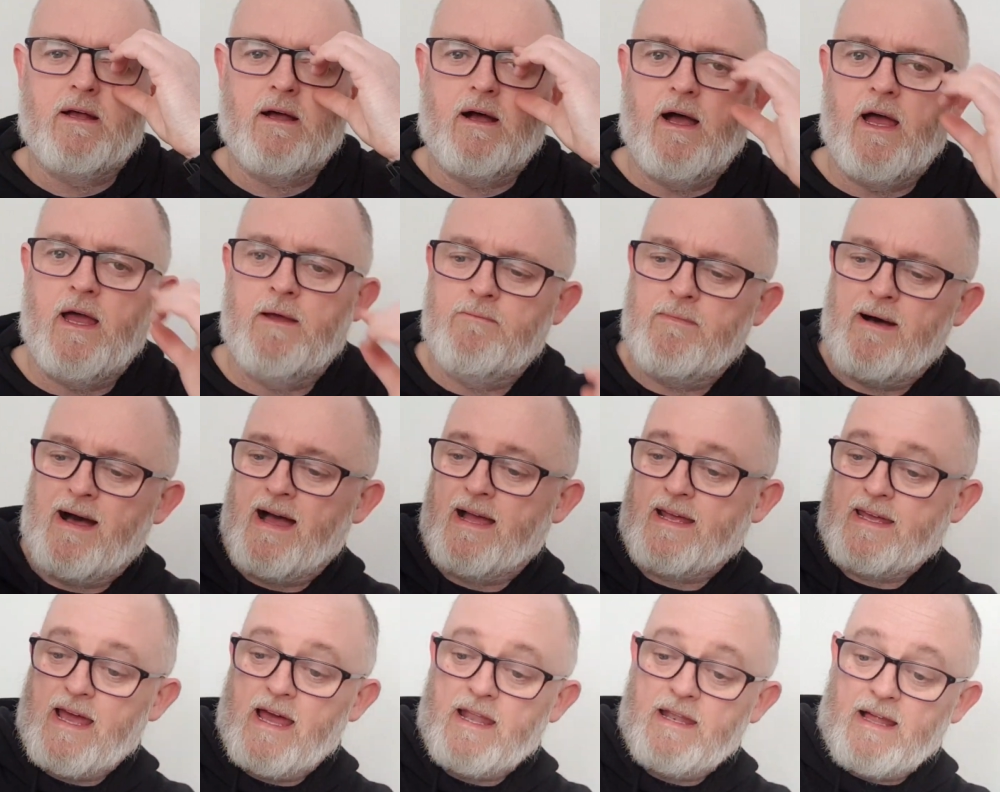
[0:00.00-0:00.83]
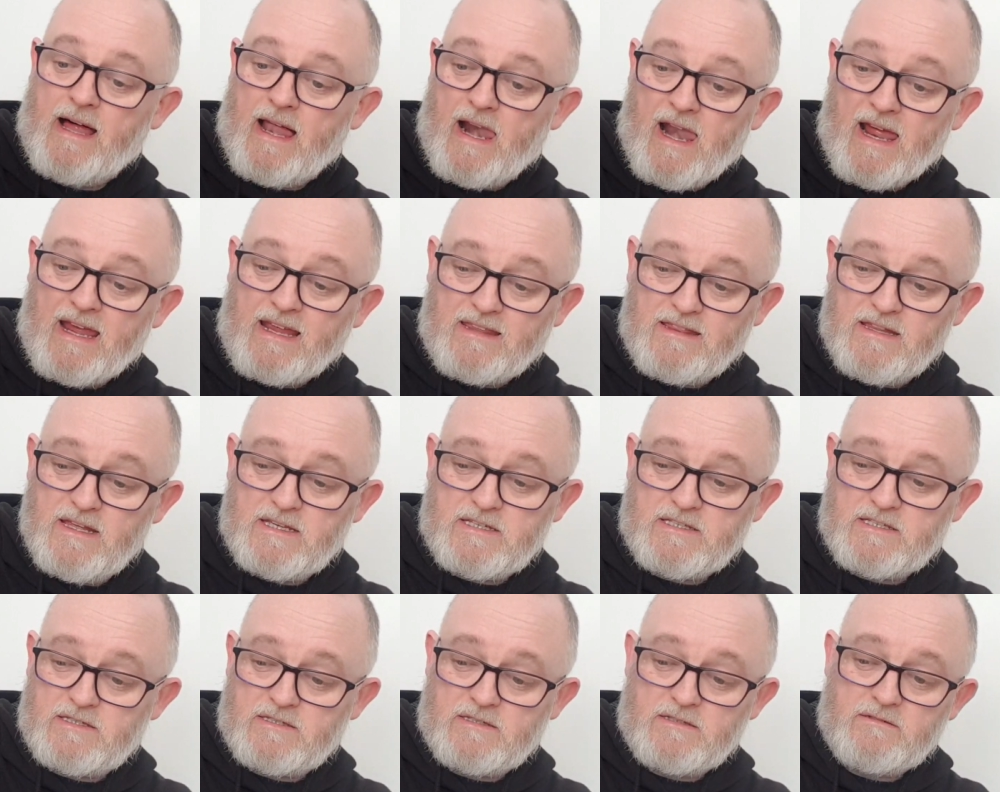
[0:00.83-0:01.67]
Um, again, I like
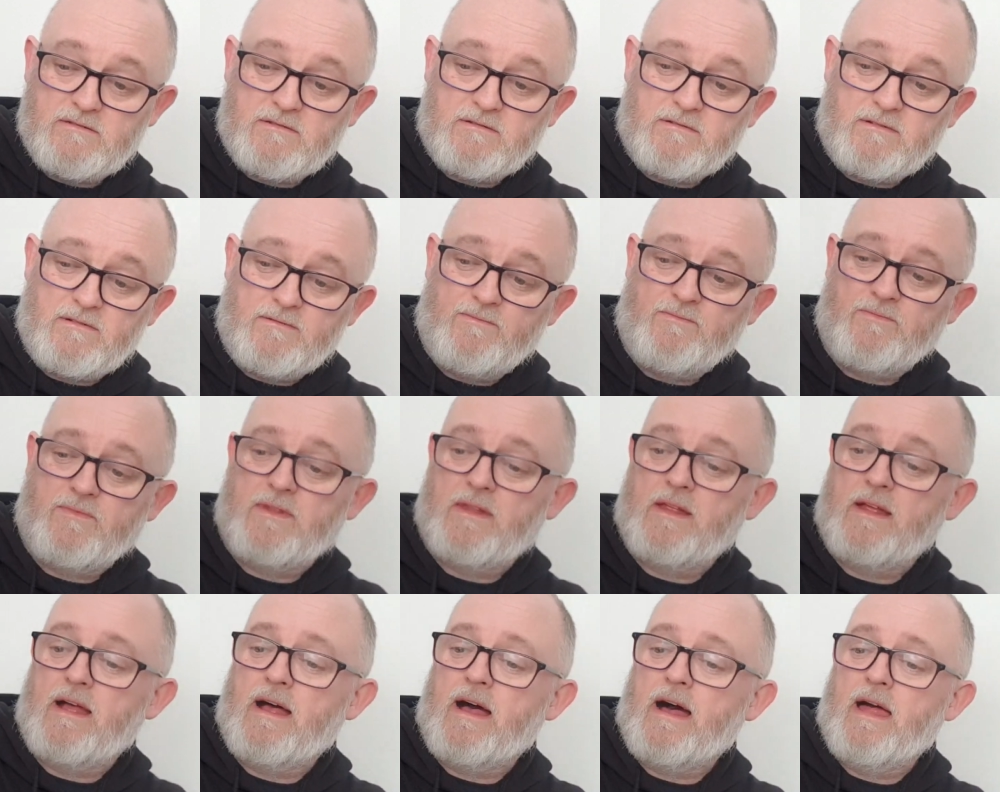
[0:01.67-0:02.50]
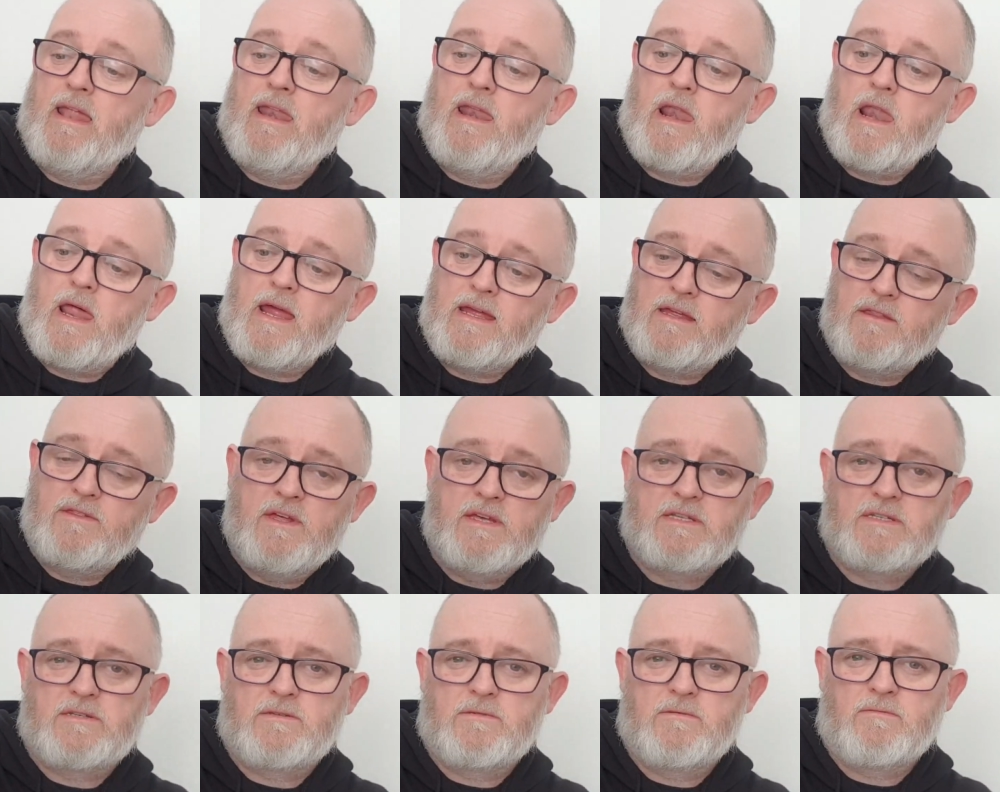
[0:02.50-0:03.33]
this I like
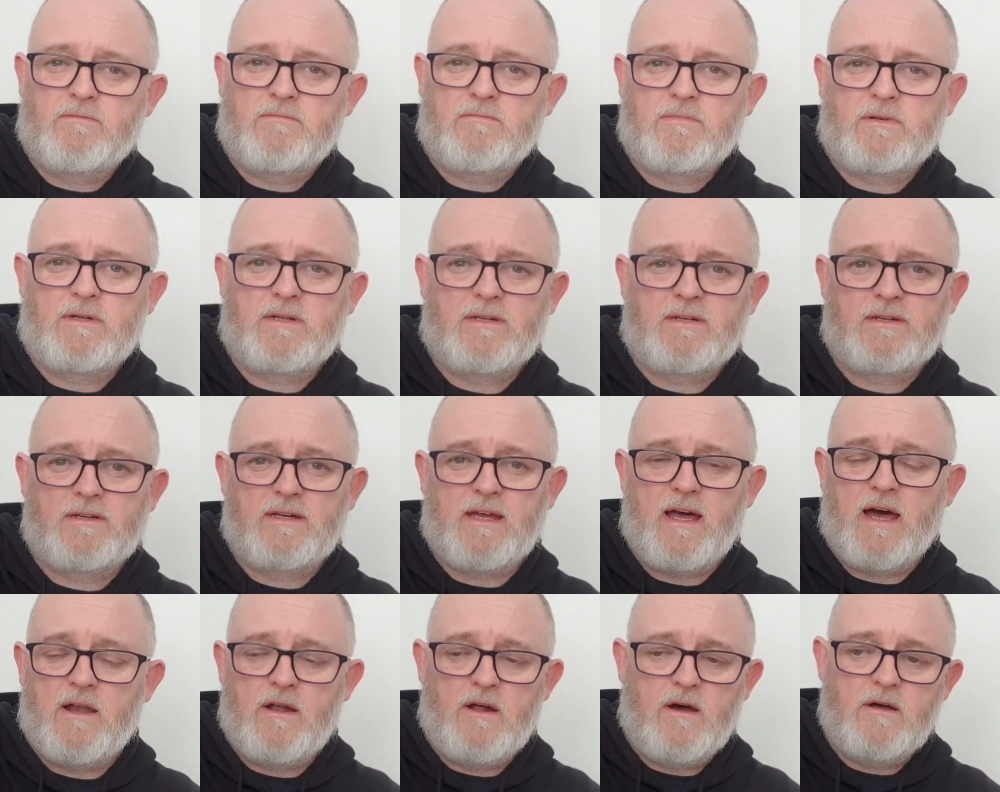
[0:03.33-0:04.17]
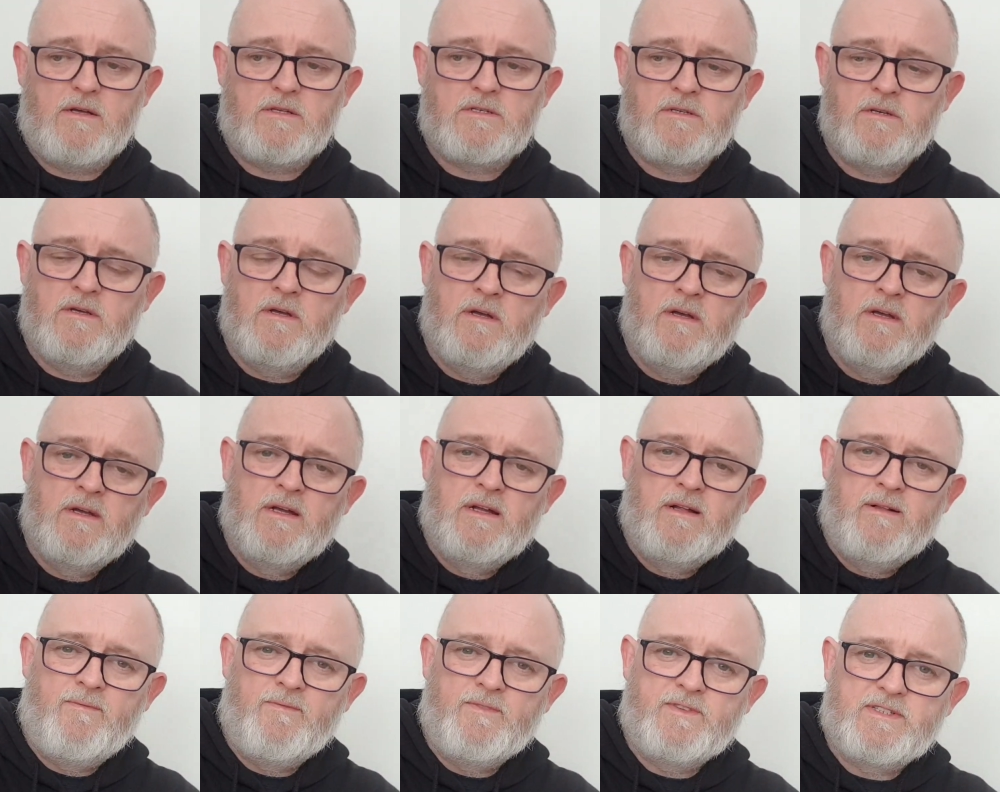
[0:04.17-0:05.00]
this can art.
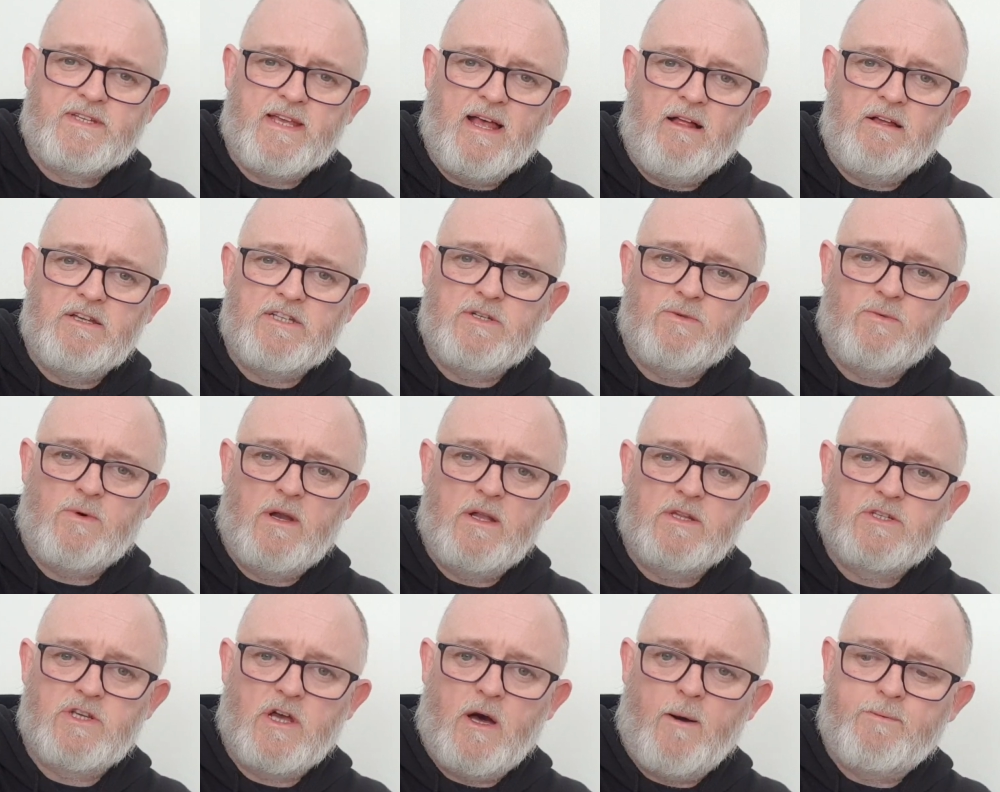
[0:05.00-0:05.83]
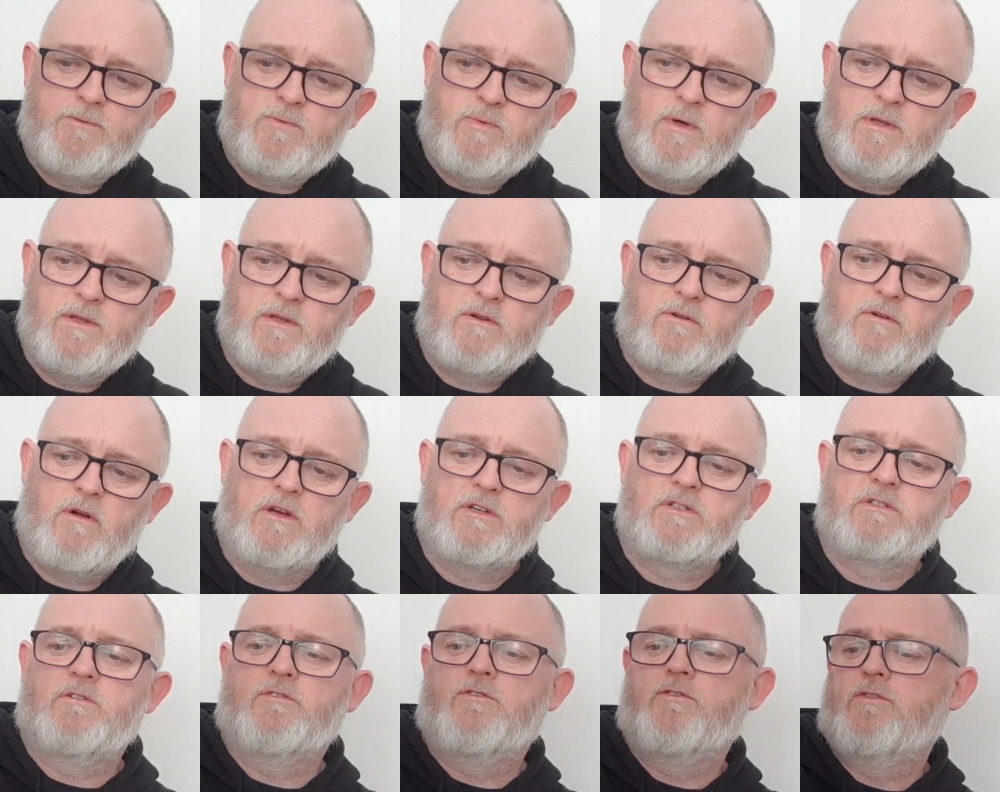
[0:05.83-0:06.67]
Tells you what it's topped with
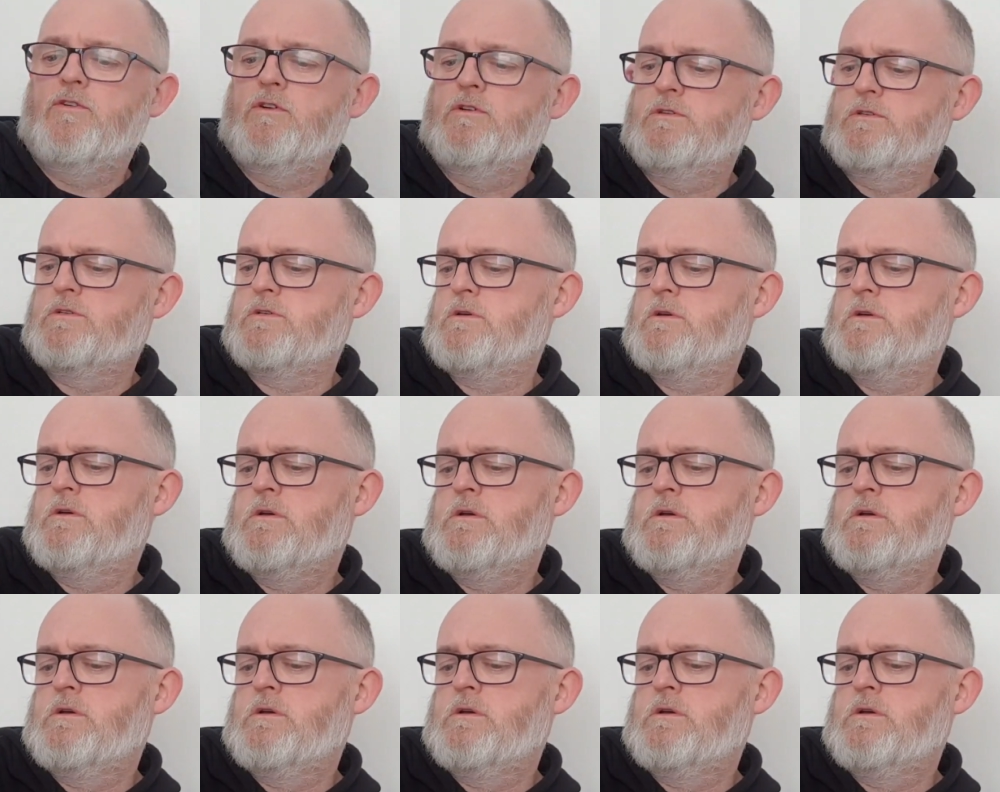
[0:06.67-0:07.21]
across the front.